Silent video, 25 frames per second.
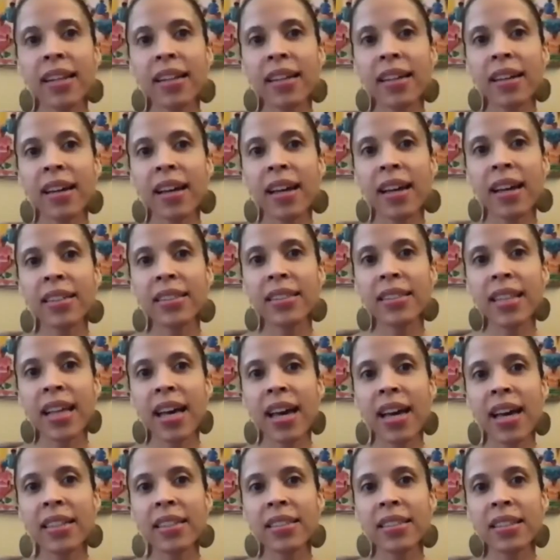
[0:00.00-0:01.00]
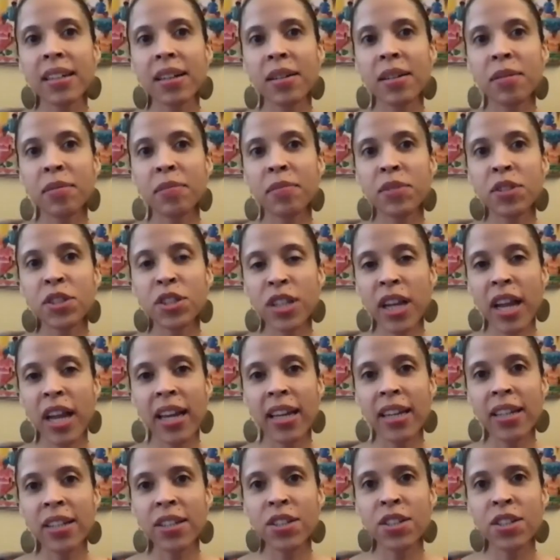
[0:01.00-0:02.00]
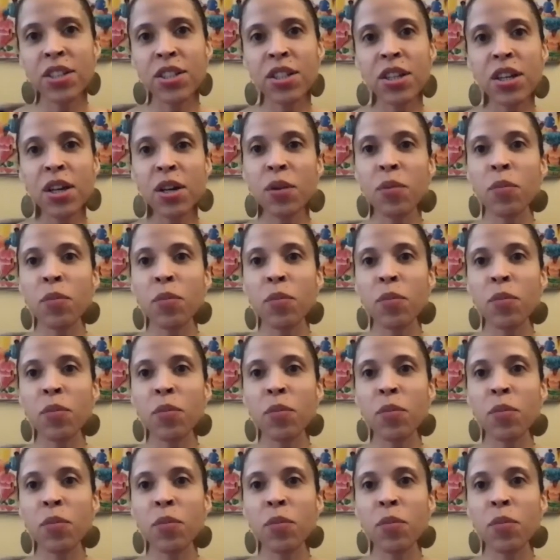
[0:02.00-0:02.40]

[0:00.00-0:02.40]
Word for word: has that um, changed